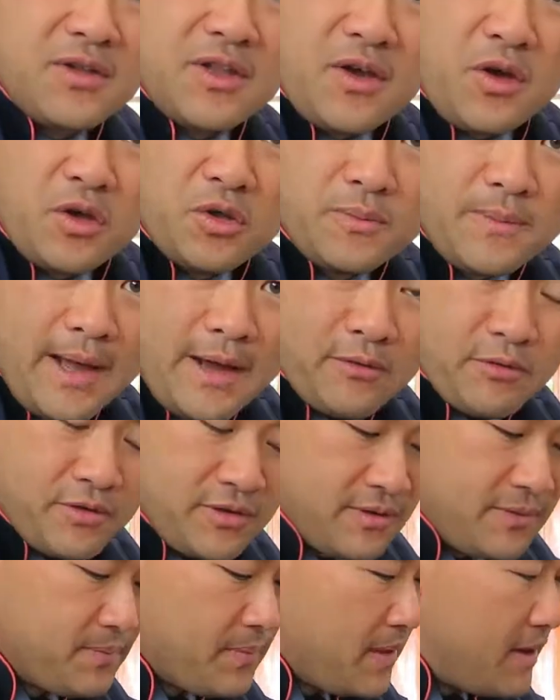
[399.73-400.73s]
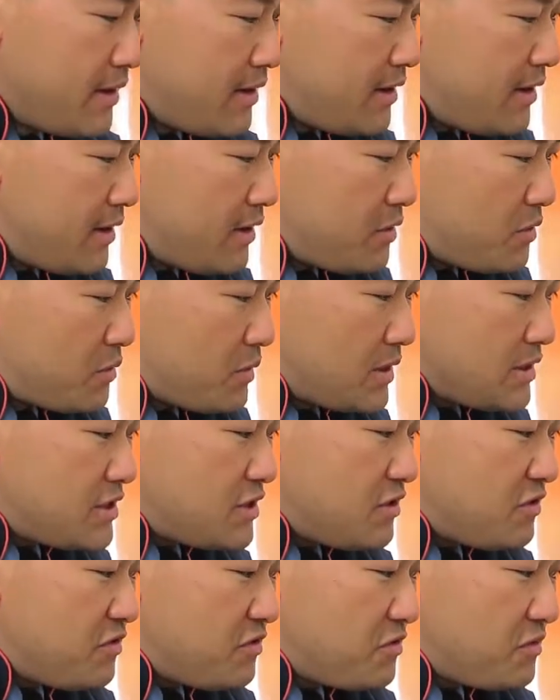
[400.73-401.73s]
do the whole mouth.
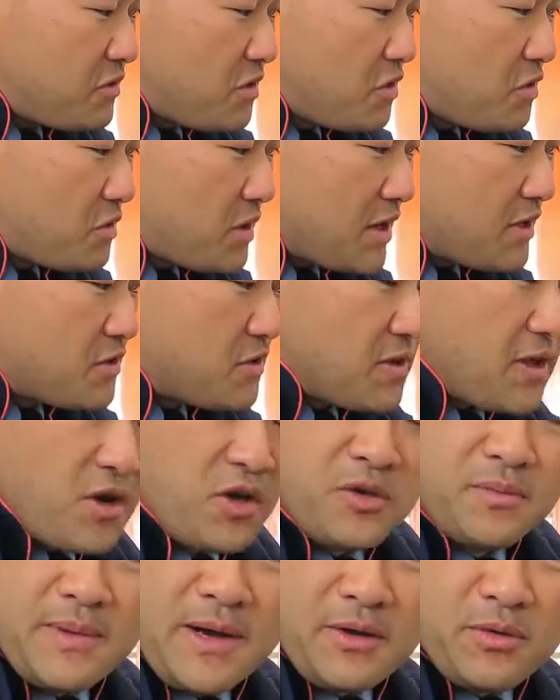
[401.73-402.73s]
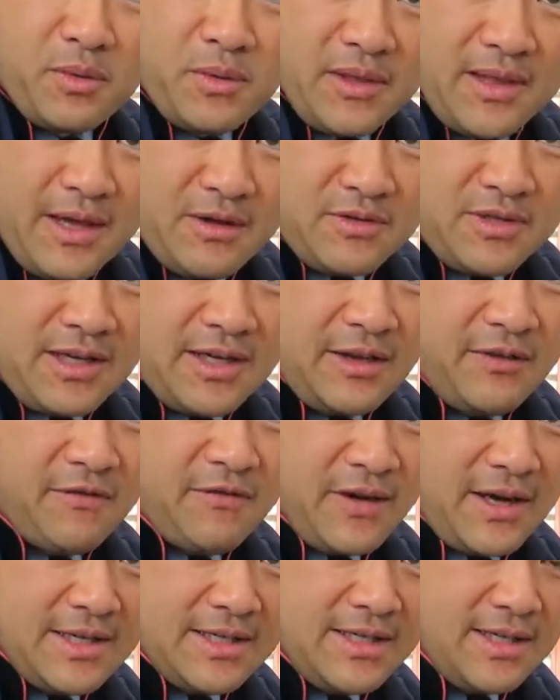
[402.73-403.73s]
Once you can do the whole mouth without any
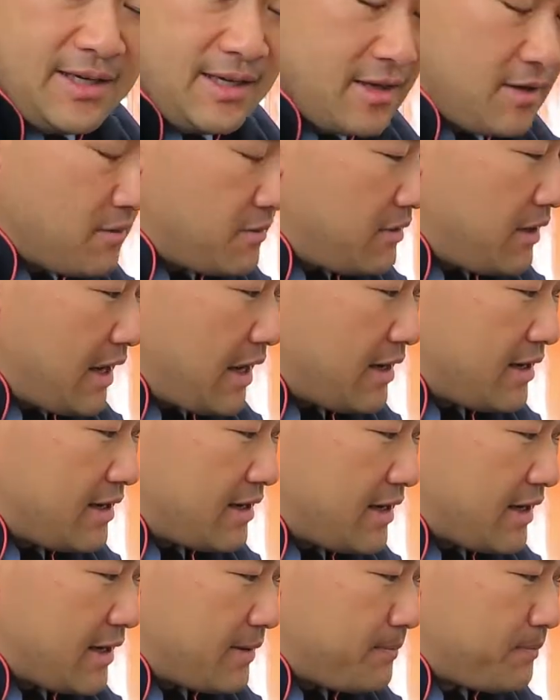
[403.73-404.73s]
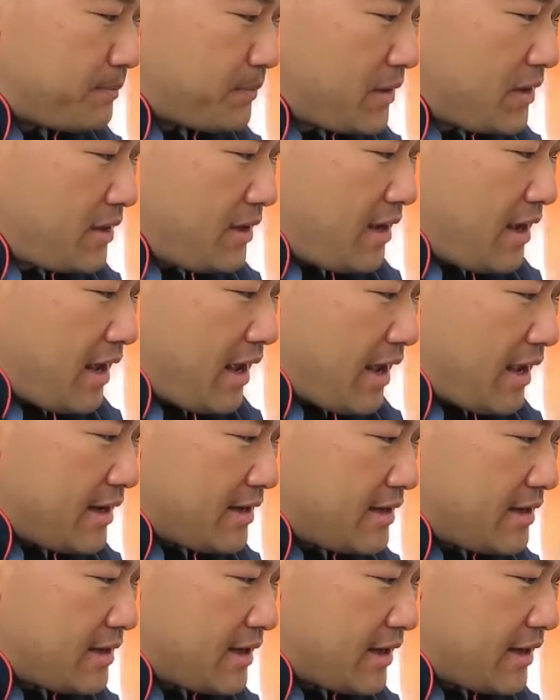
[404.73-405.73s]
fighting
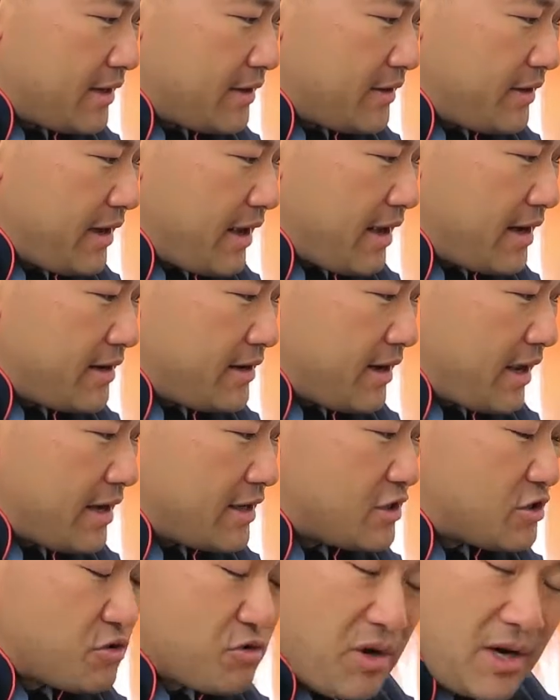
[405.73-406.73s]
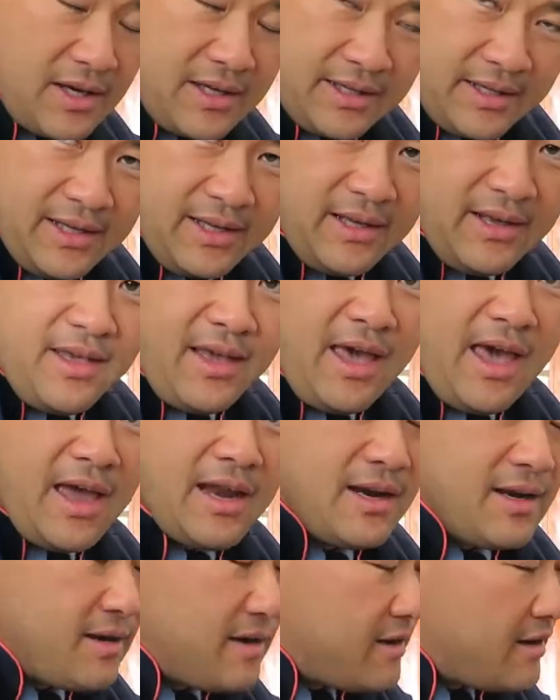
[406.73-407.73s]
and struggling,
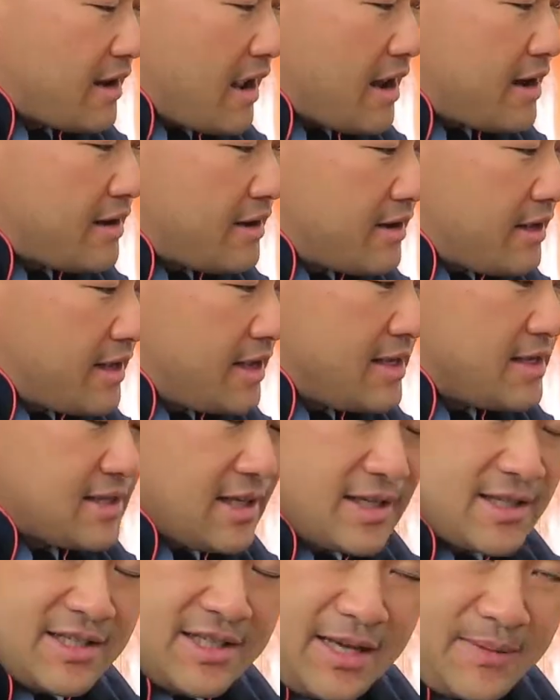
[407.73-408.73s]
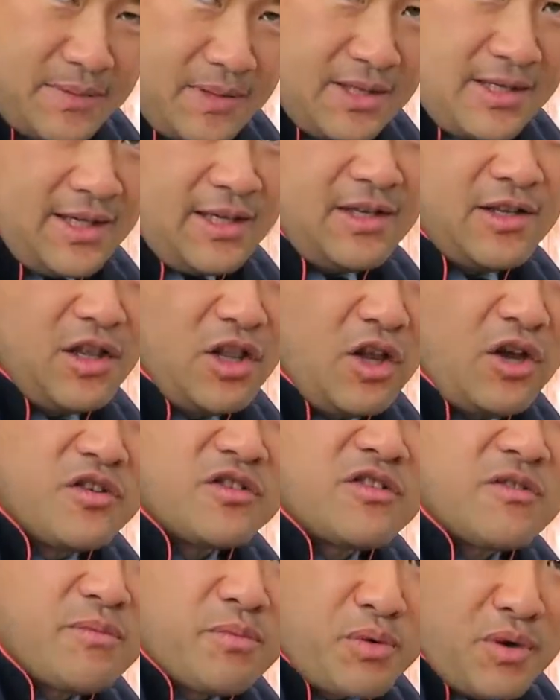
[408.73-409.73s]
and he's accepted it,
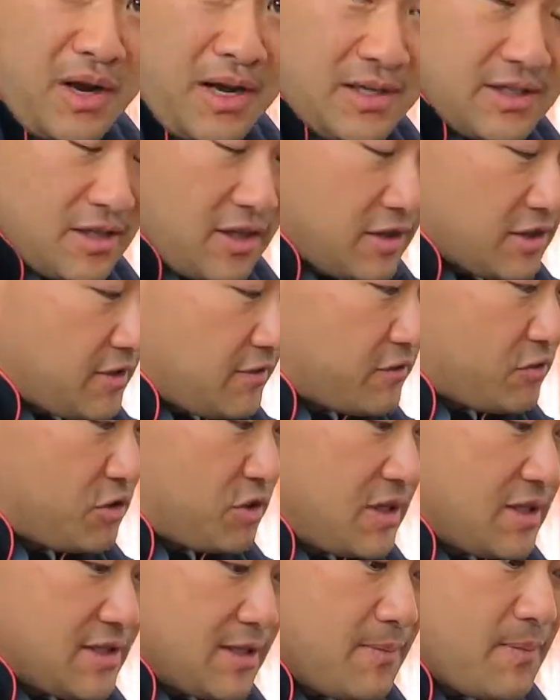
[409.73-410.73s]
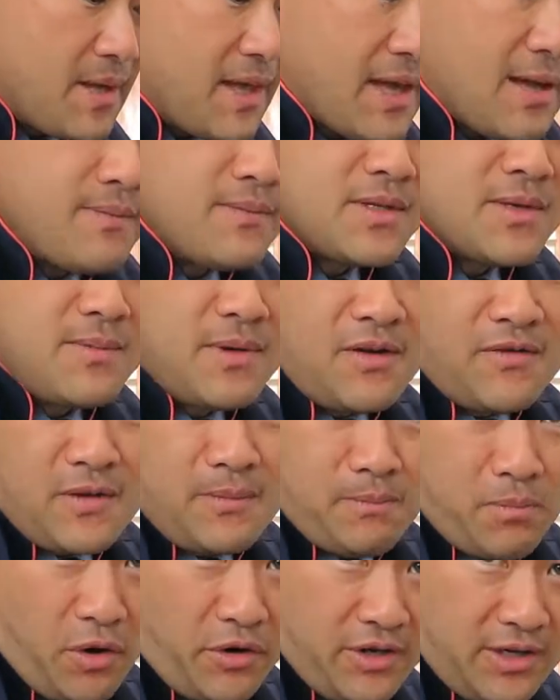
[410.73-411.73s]
lots of praise, lots of treats, it becomes a bit of
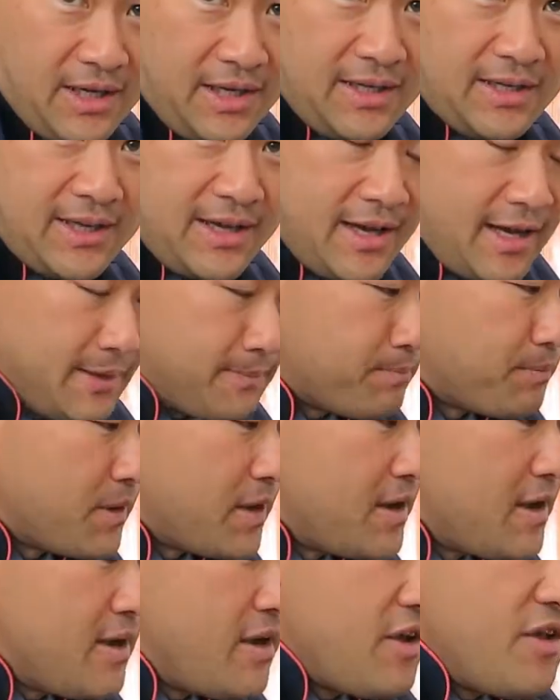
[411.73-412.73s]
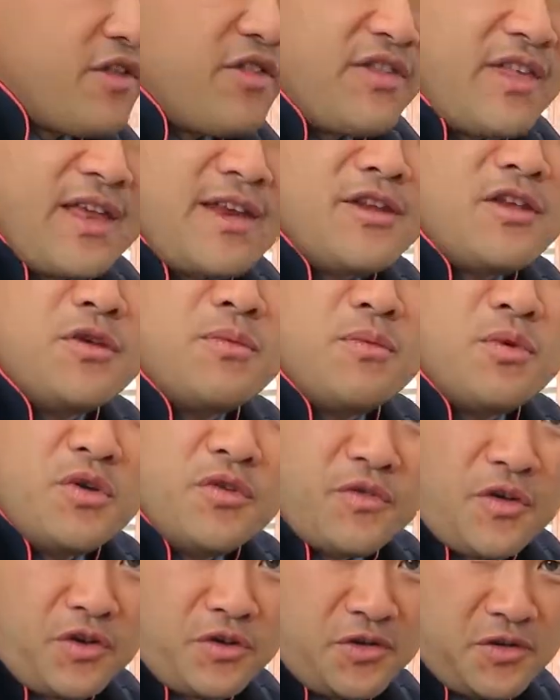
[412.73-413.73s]
a bonding time. Then you
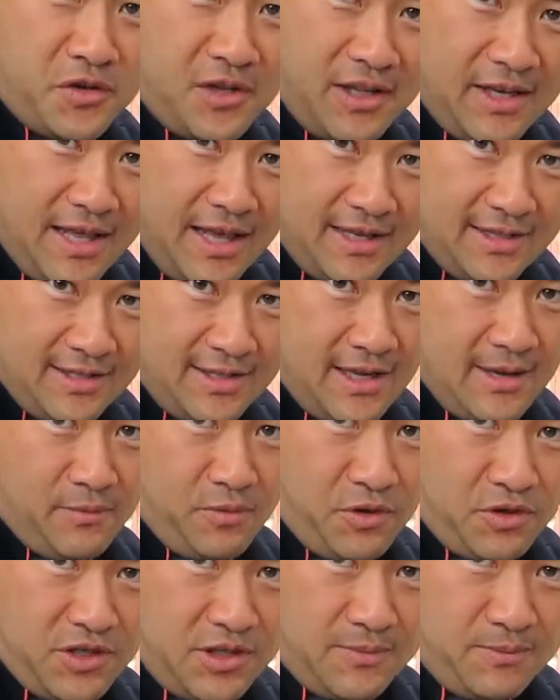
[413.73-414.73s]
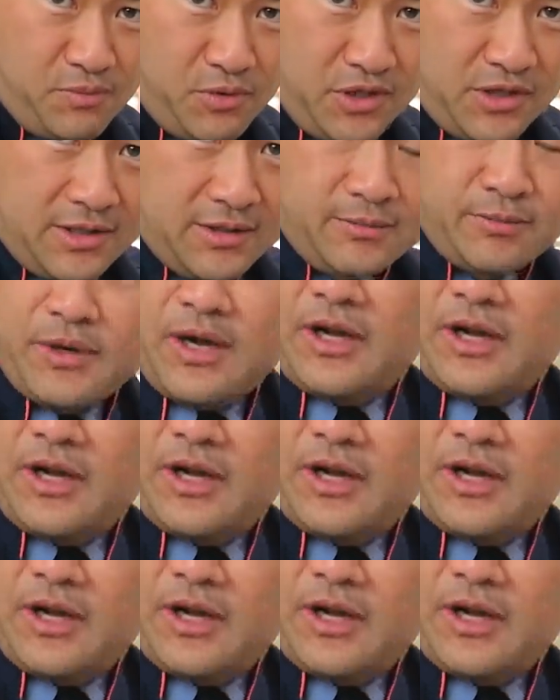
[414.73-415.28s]
move on to the next step, which is bristle